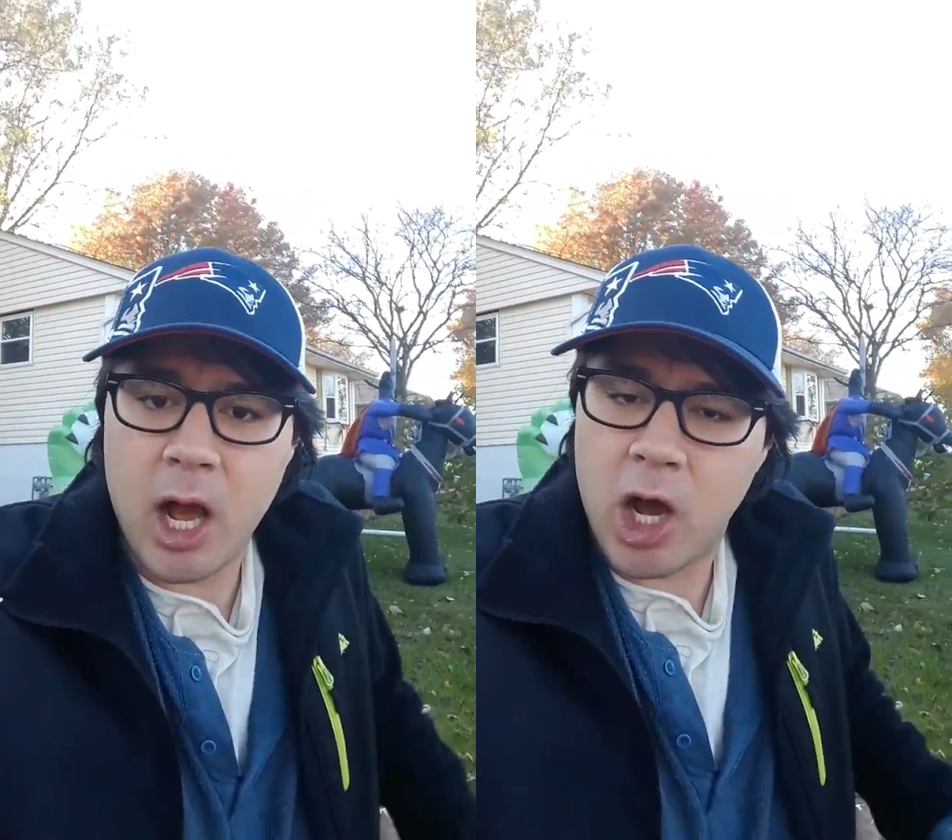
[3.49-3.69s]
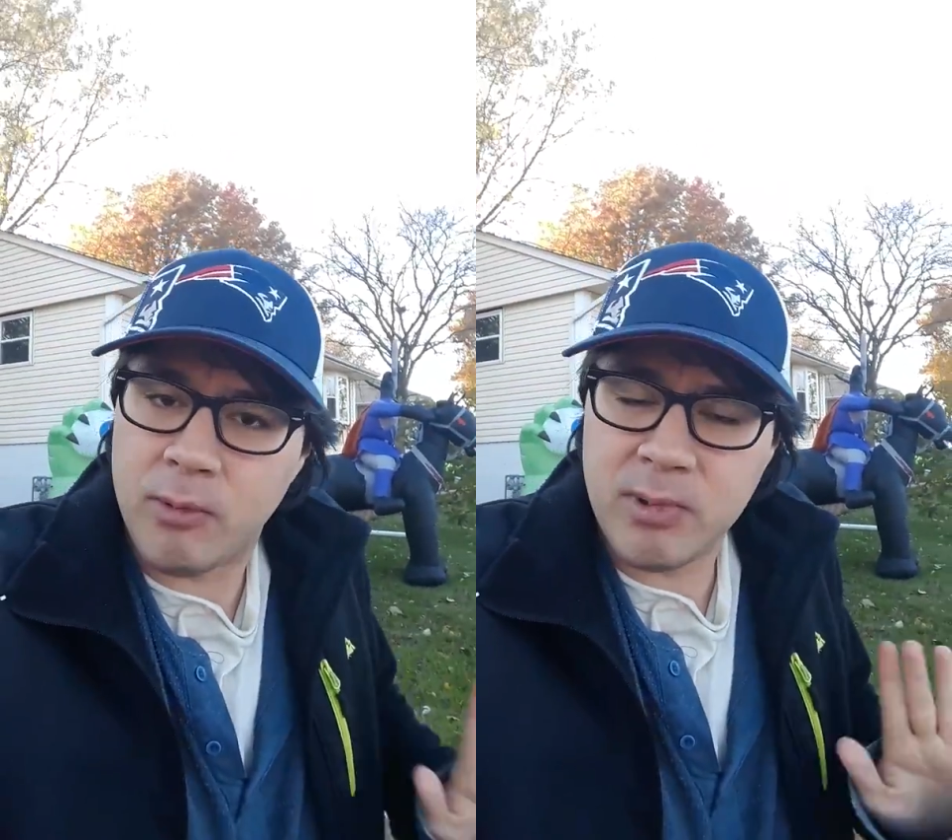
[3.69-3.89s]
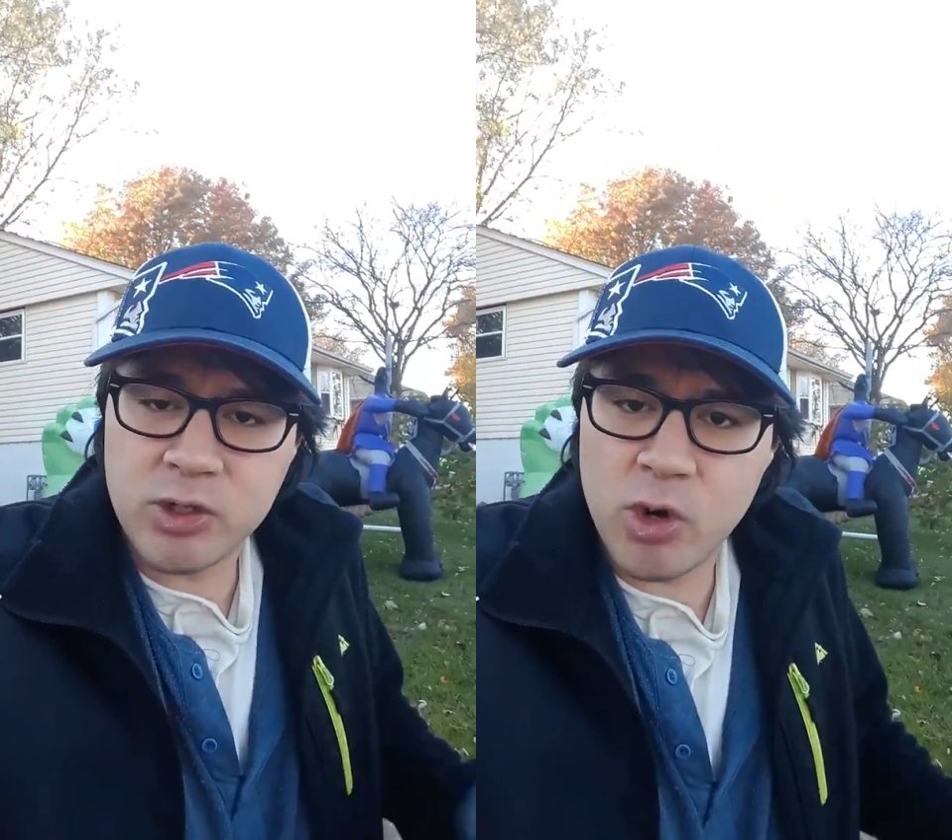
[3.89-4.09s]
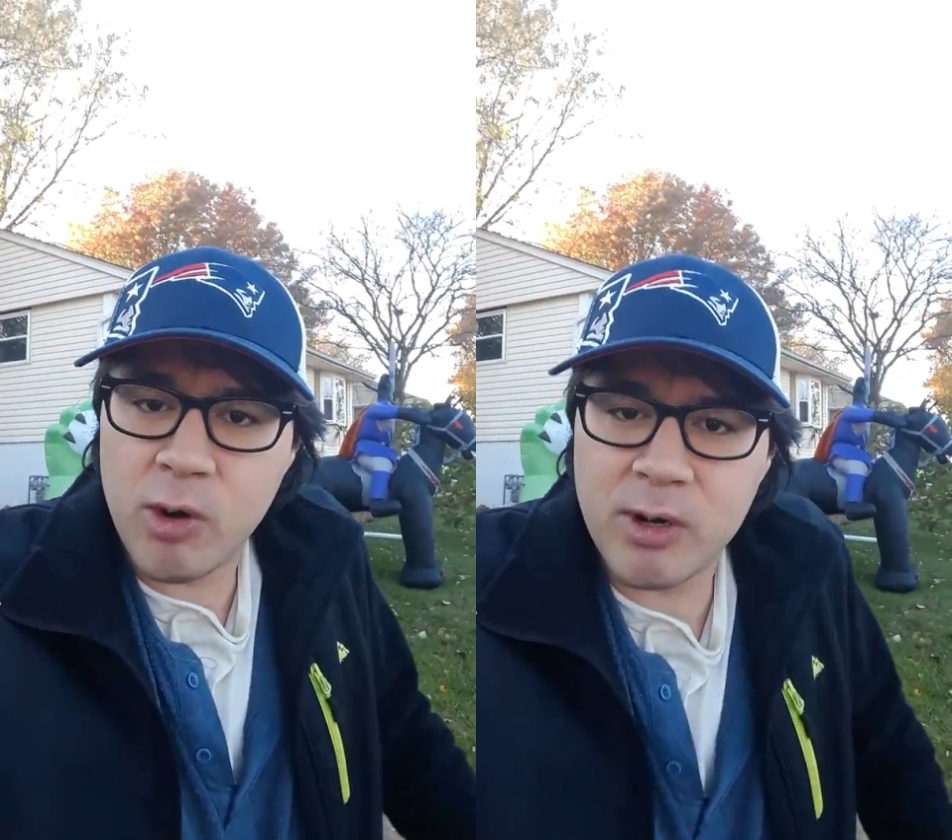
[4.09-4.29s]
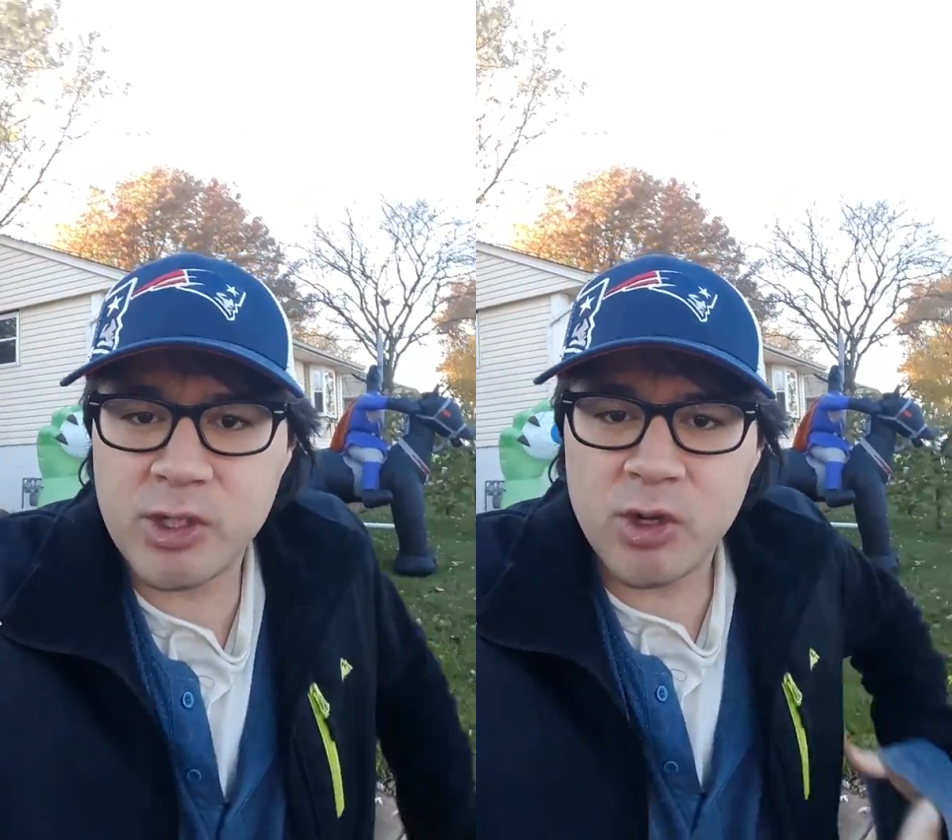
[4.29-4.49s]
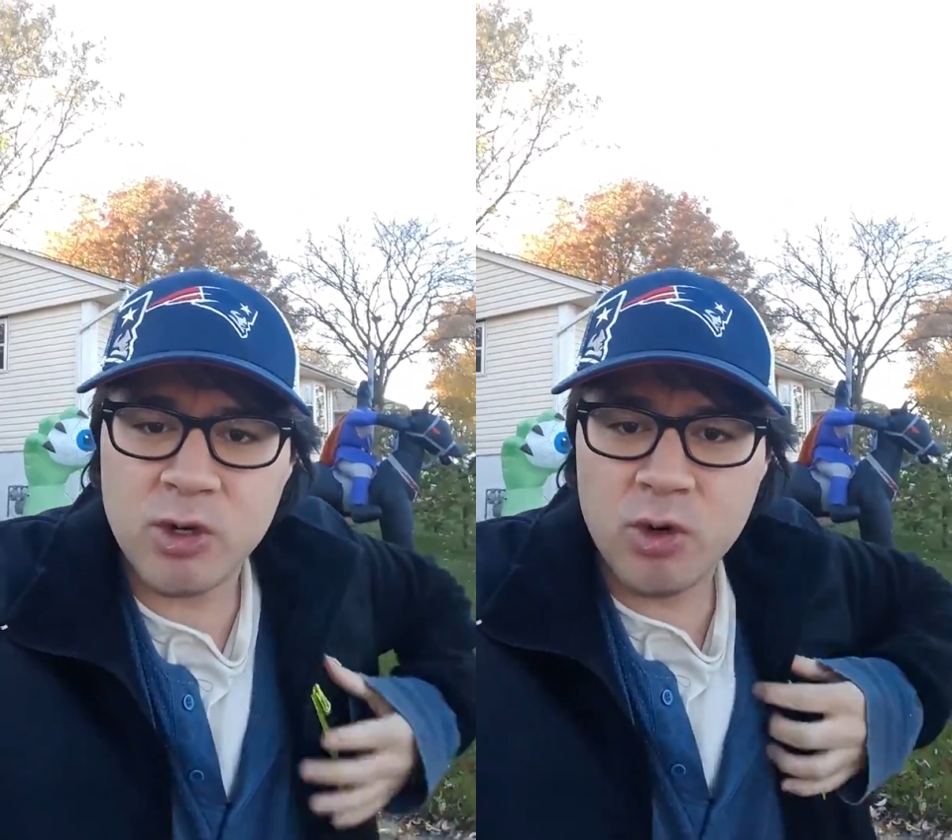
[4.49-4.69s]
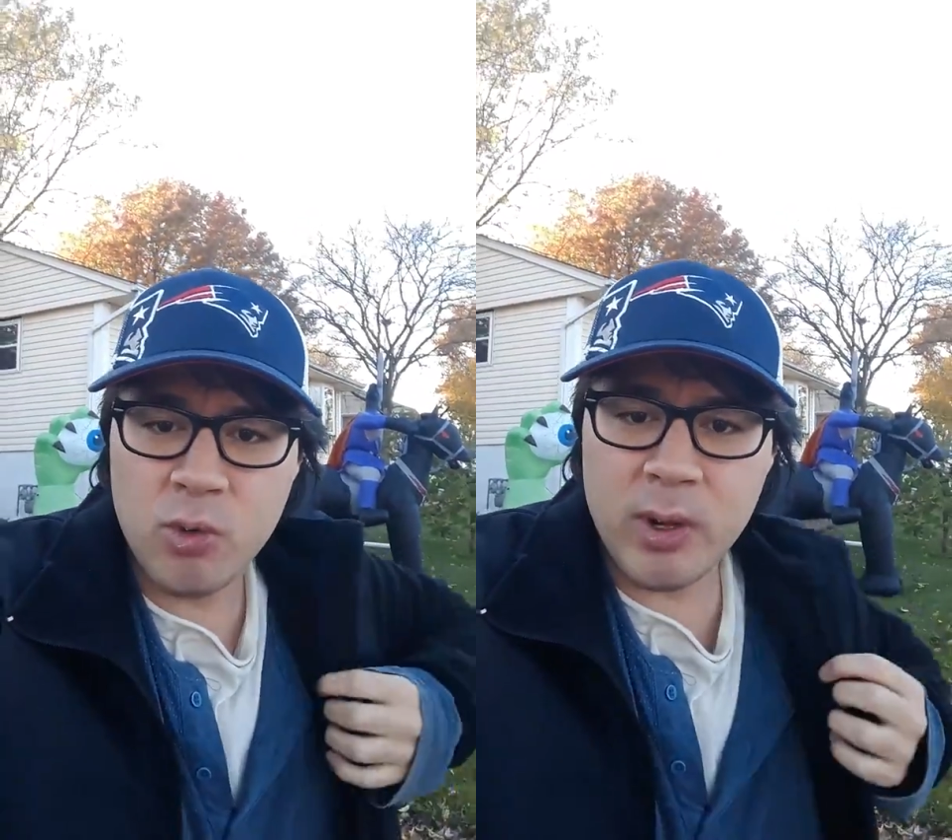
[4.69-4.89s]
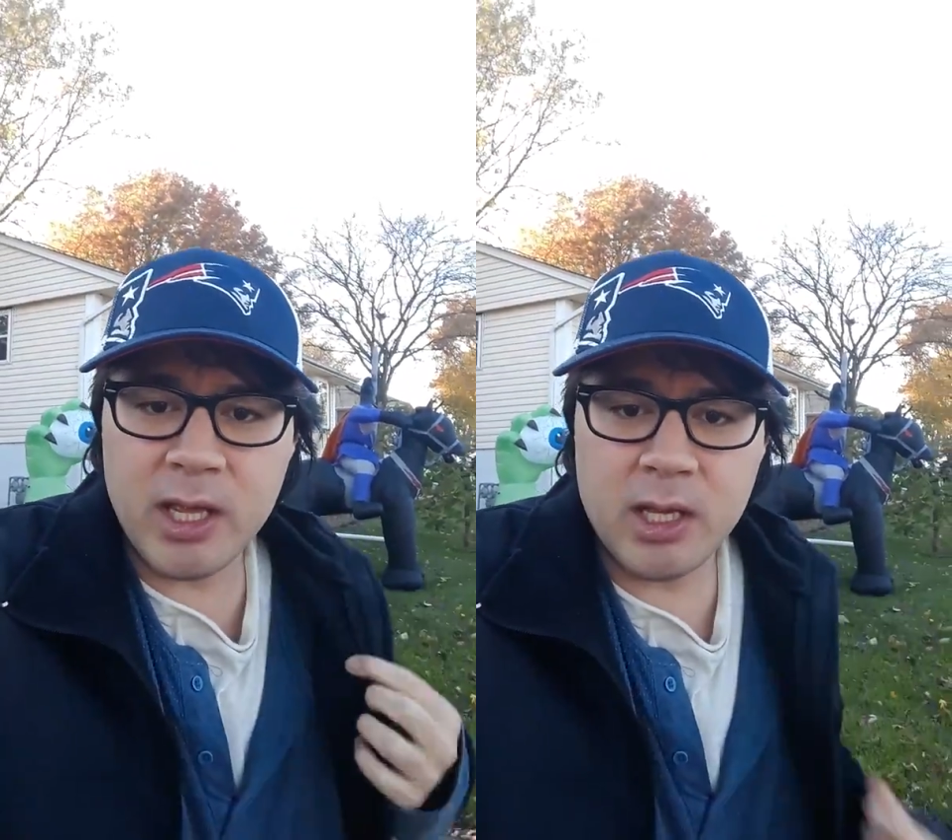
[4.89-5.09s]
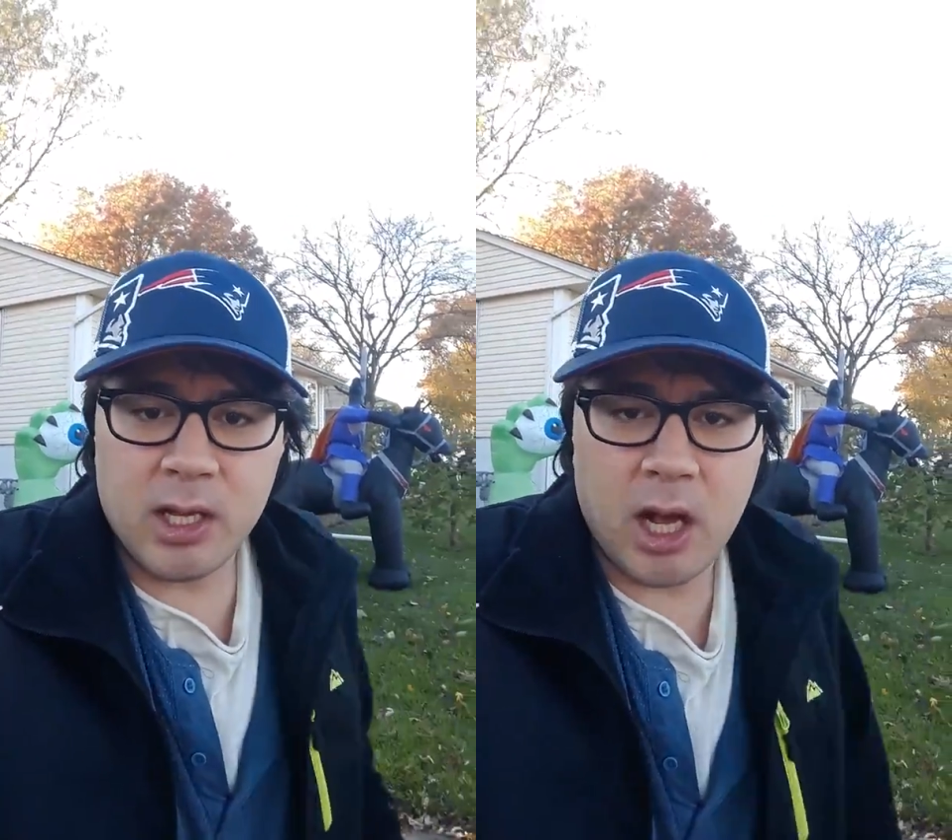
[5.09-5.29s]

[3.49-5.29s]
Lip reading: Enjoy the rest of your new week.